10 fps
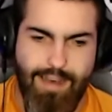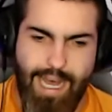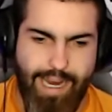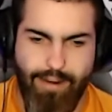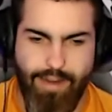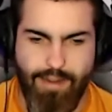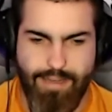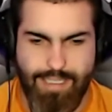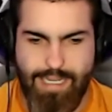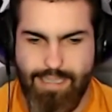I hear you,
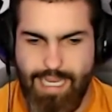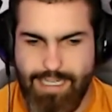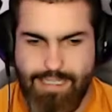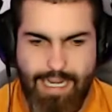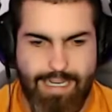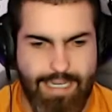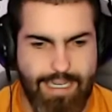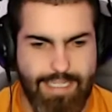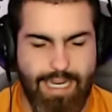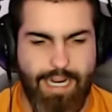because that
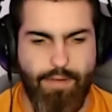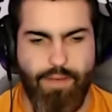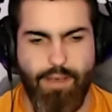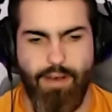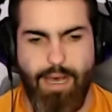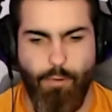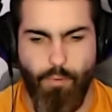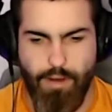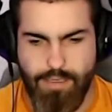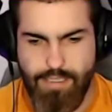does kind of feel how it
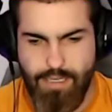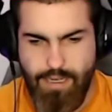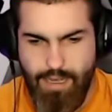was.